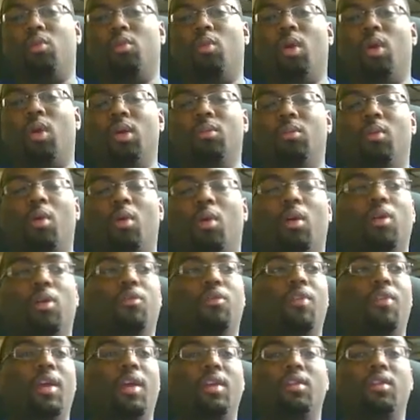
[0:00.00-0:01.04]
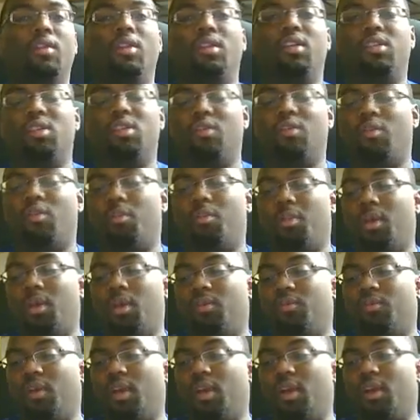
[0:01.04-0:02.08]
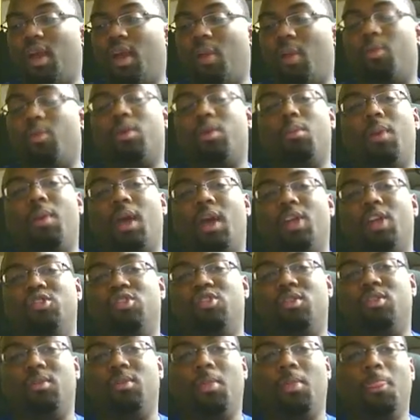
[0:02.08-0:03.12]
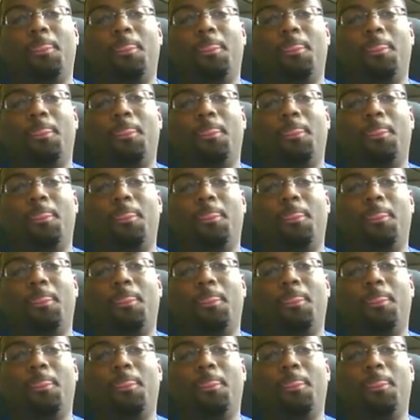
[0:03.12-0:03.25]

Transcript: One more Vanderlei Silva big fight, I would imagine.